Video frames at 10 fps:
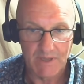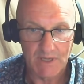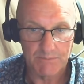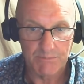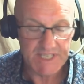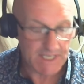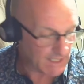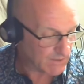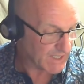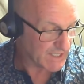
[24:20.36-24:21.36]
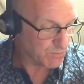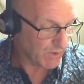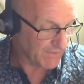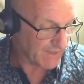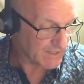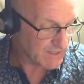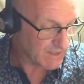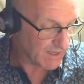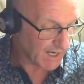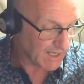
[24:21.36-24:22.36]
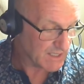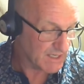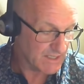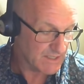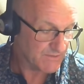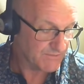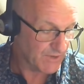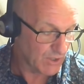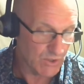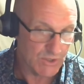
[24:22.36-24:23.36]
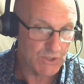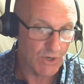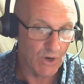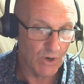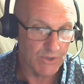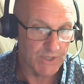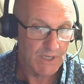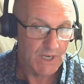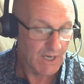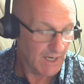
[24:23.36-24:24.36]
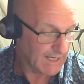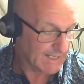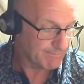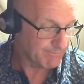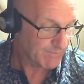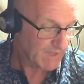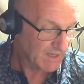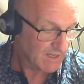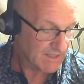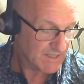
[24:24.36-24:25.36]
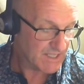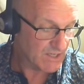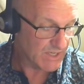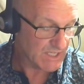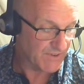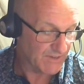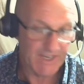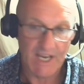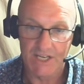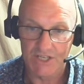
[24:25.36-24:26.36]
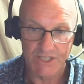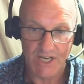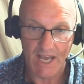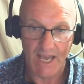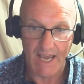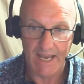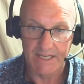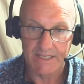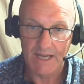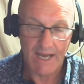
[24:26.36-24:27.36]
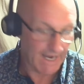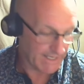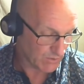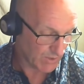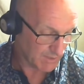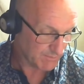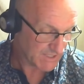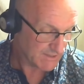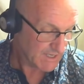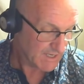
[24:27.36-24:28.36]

In particular, it's one that is focused on serious vilification and hate crimes.